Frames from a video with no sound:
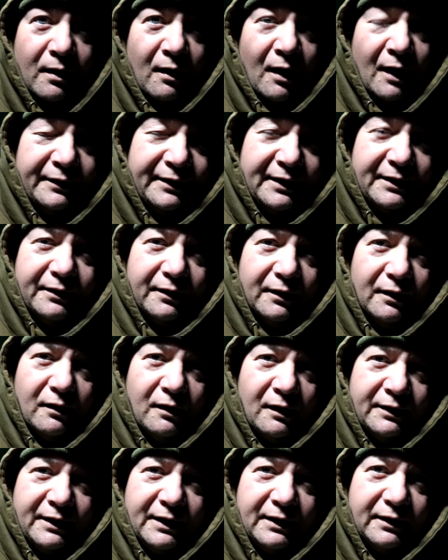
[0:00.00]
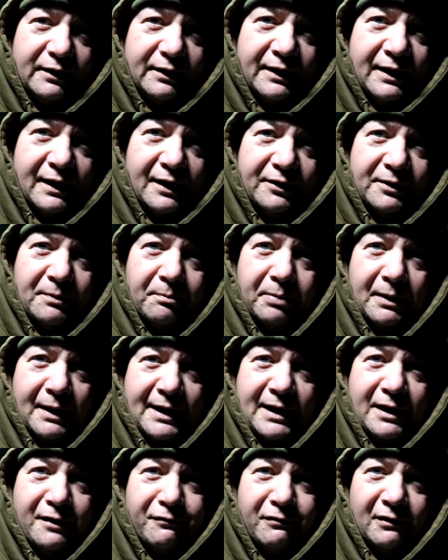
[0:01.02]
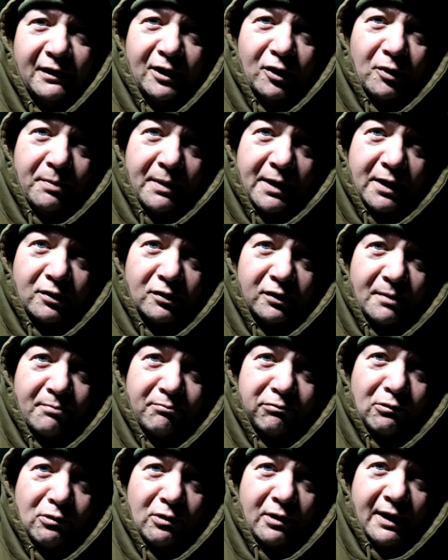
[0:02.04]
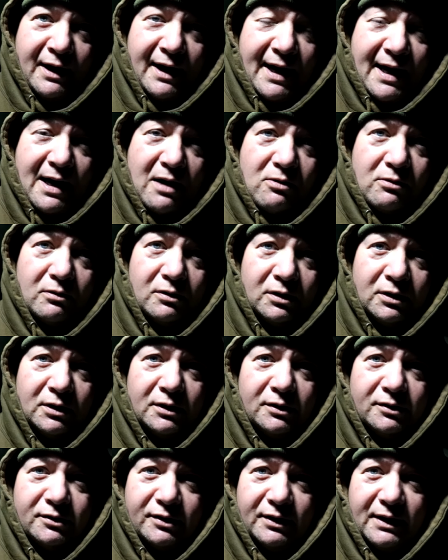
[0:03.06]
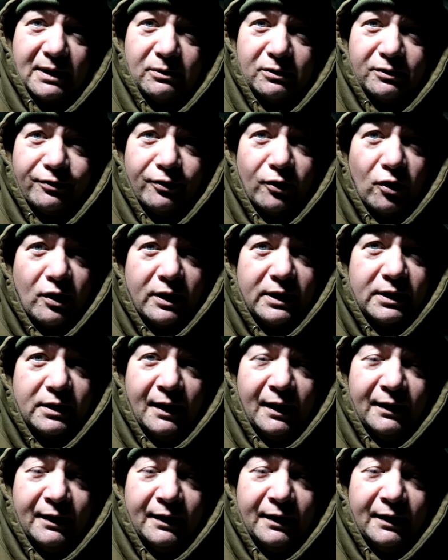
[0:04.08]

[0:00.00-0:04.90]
I did get to play it for a little bit because I brought it out, so that was fine.